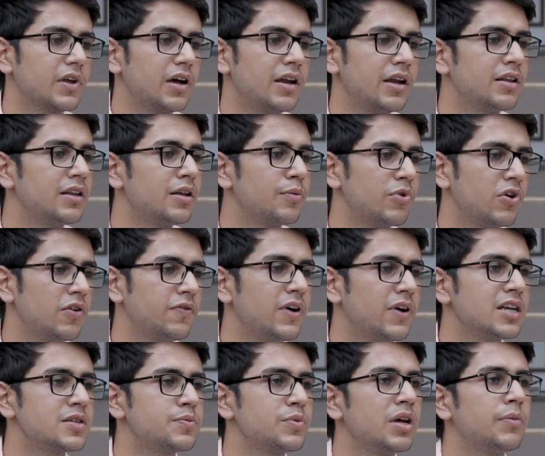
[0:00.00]
Another prof
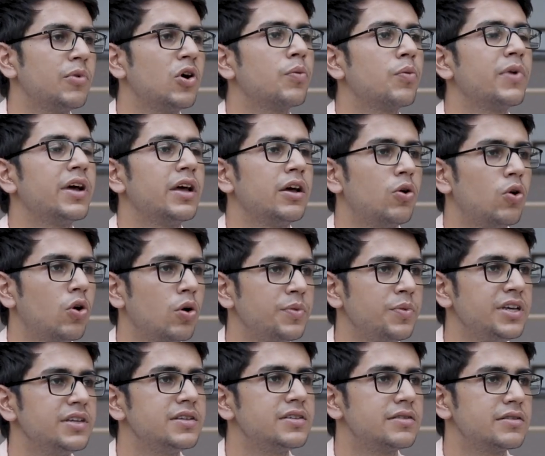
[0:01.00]
asked me about my
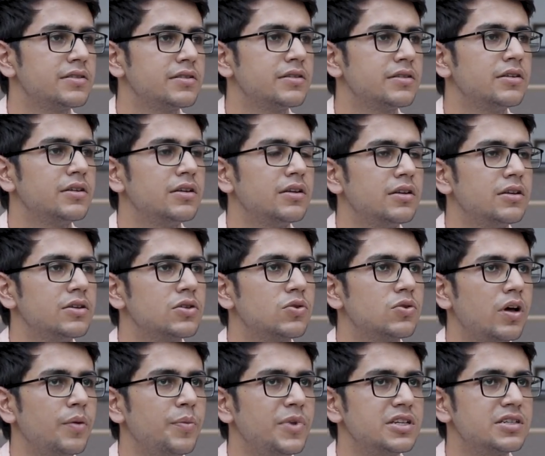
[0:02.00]
hobbies.
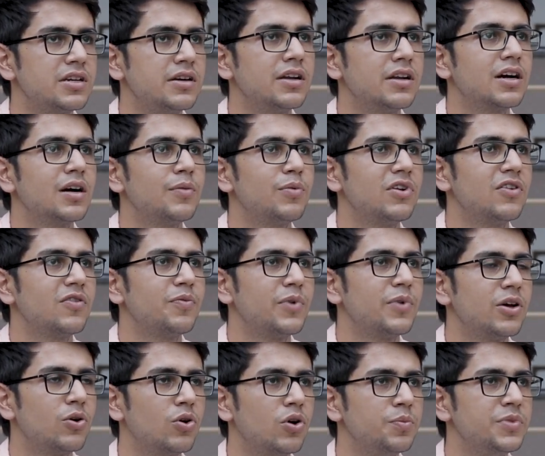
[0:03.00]
So I mentioned a couple of
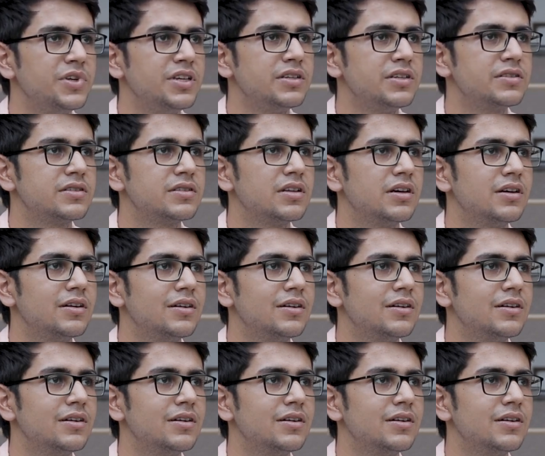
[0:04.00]
my hobbies,